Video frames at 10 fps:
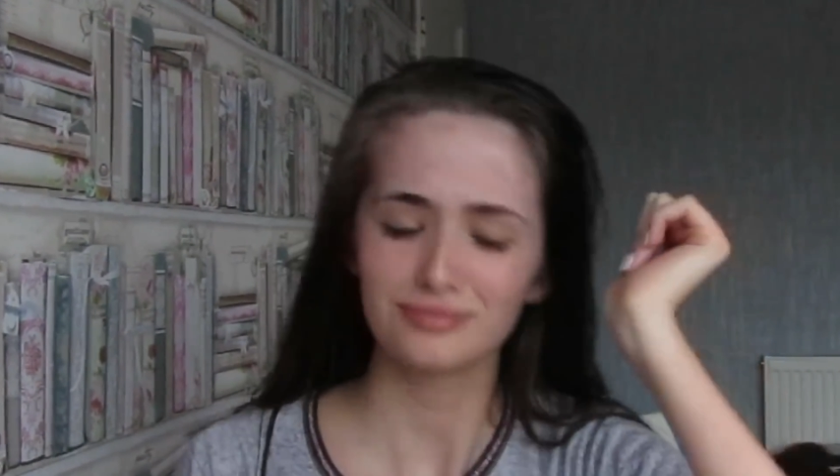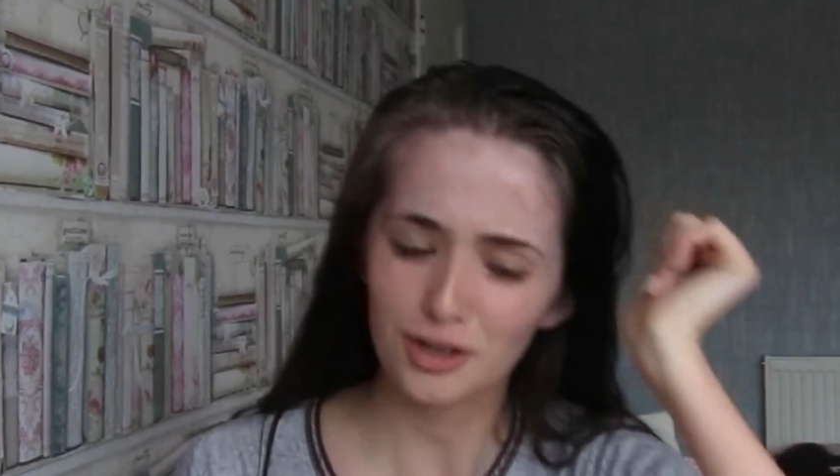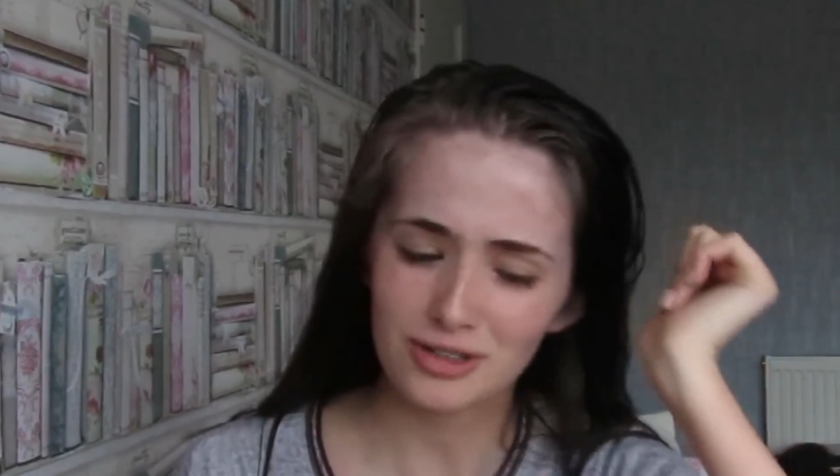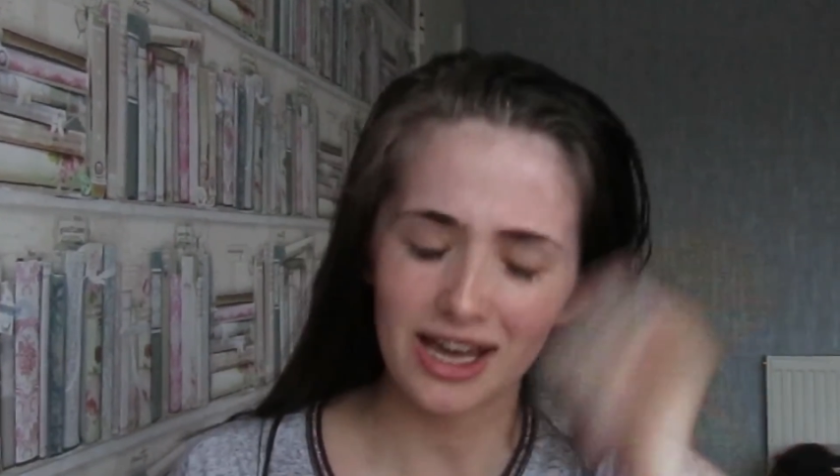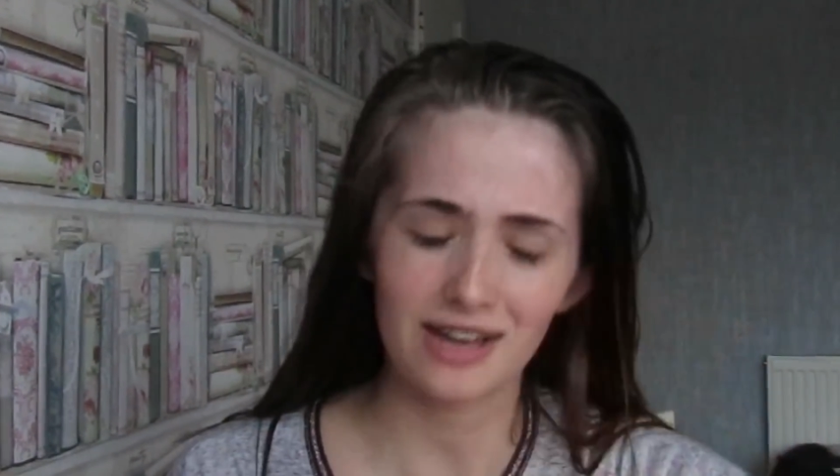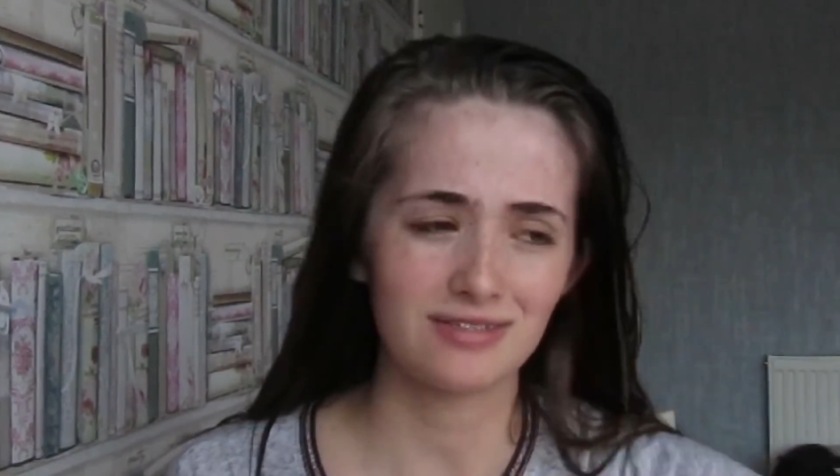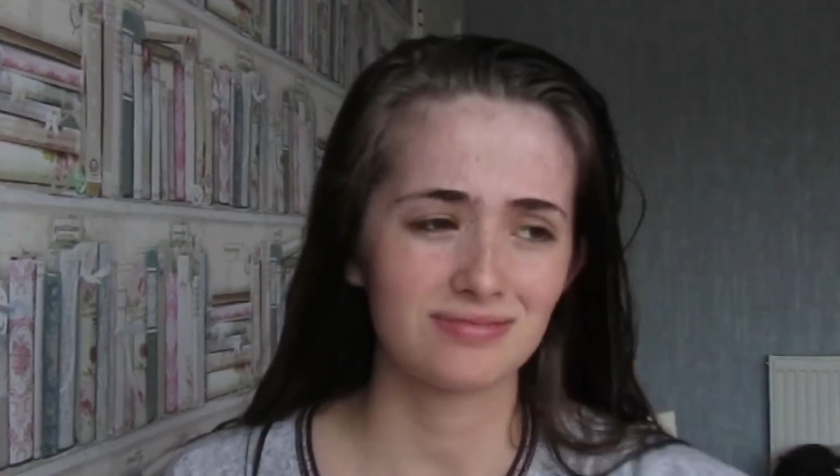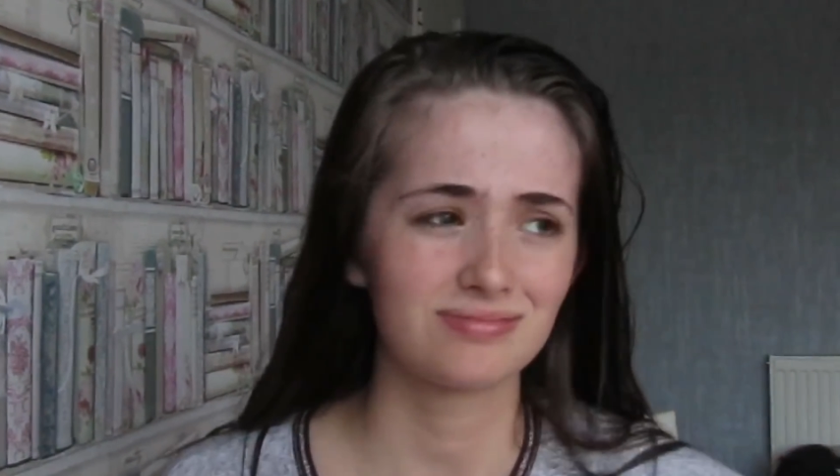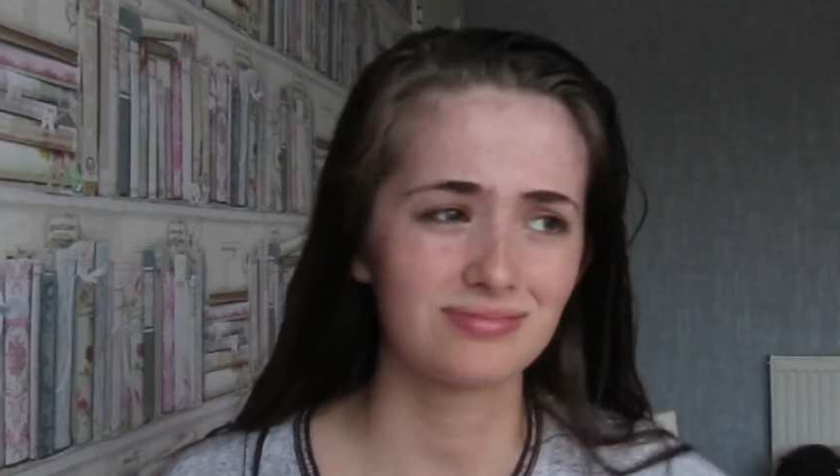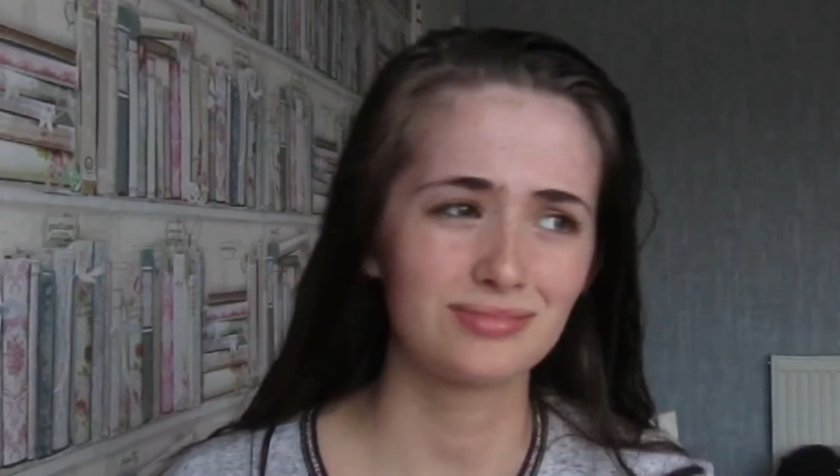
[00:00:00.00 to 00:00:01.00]
Not yet,
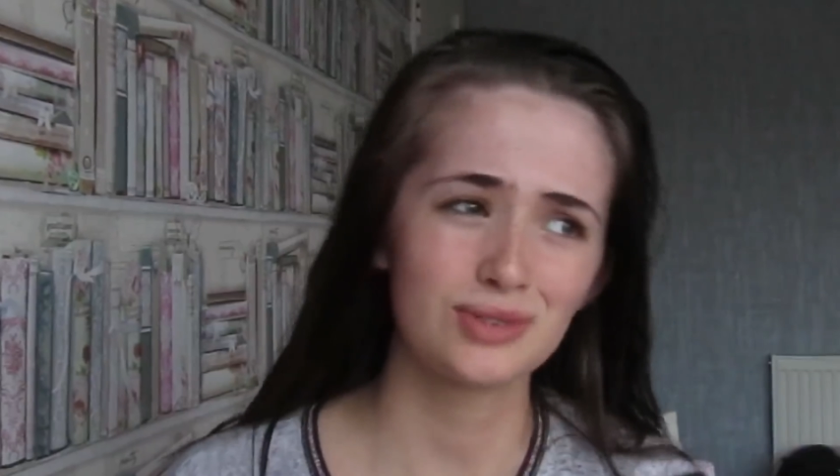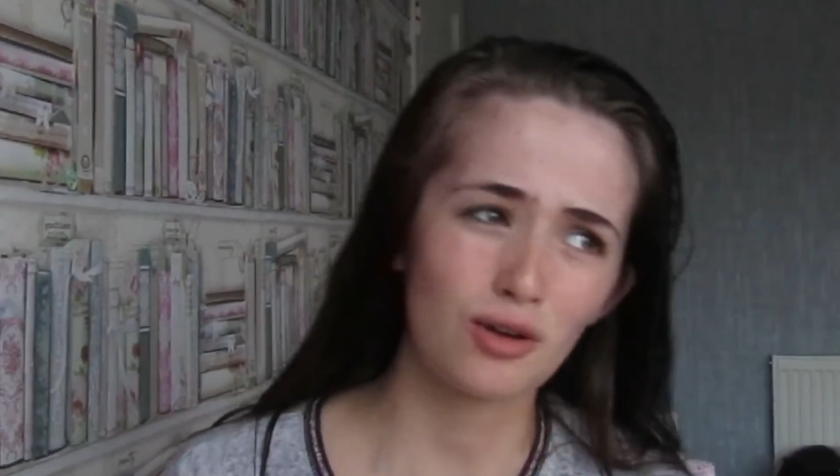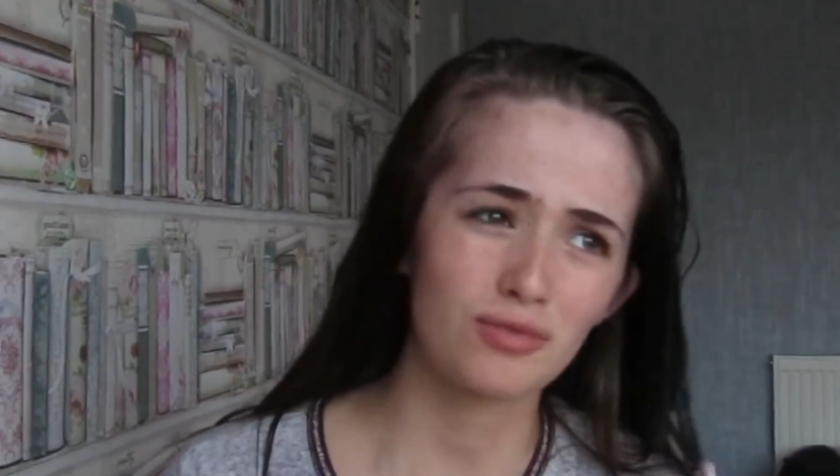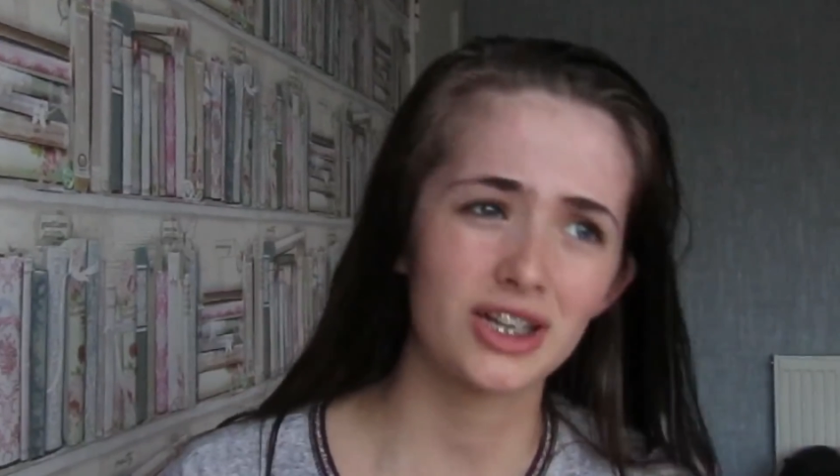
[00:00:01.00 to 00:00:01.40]
not